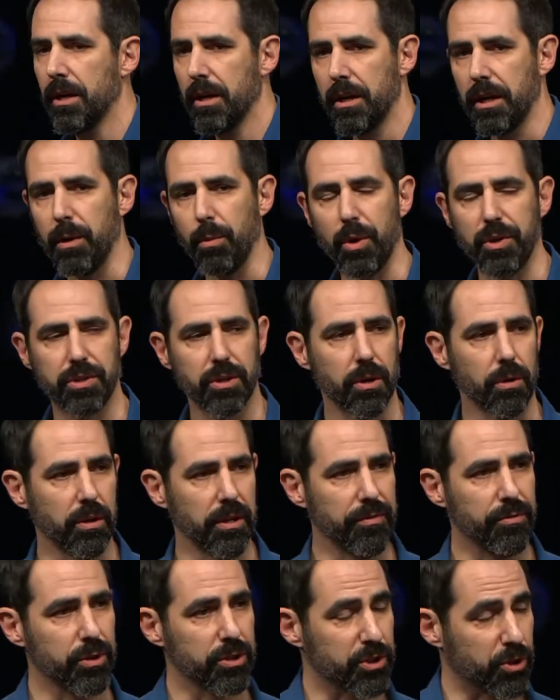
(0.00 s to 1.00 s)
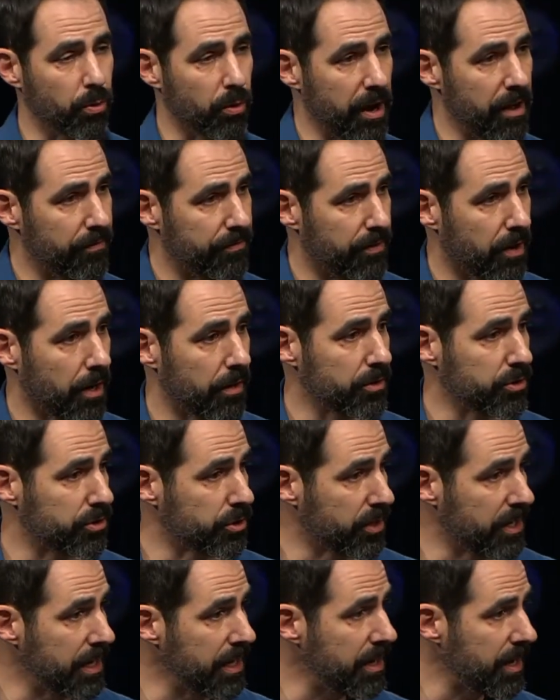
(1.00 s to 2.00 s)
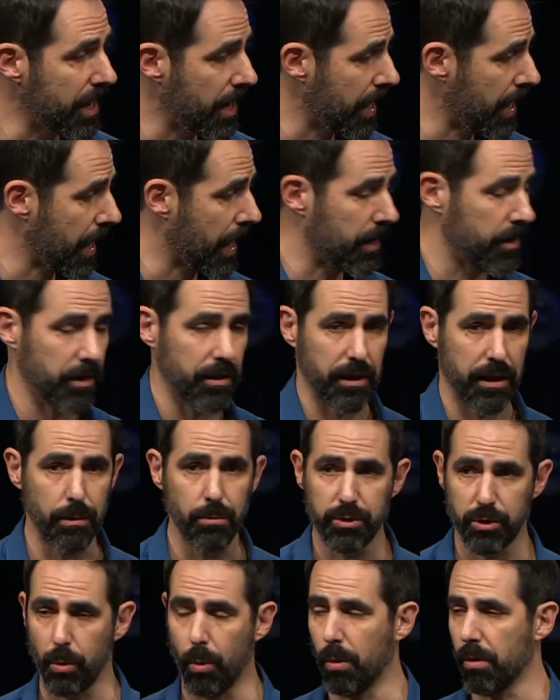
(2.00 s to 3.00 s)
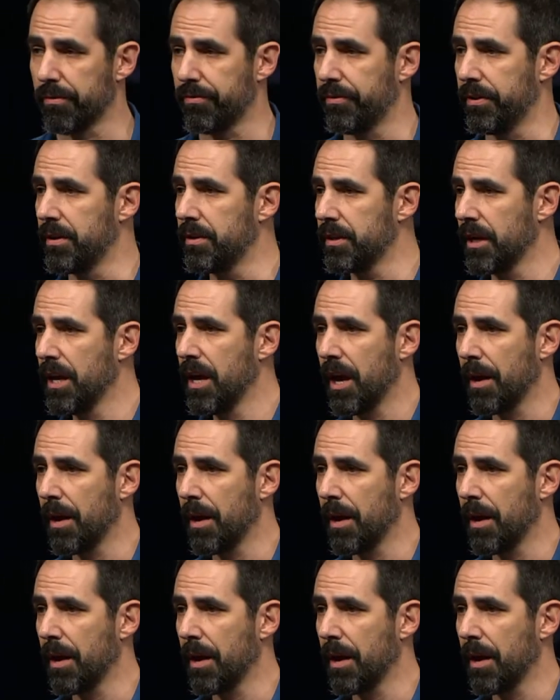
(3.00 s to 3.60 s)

He went to go live with his grandfather. So he had he was orphaned.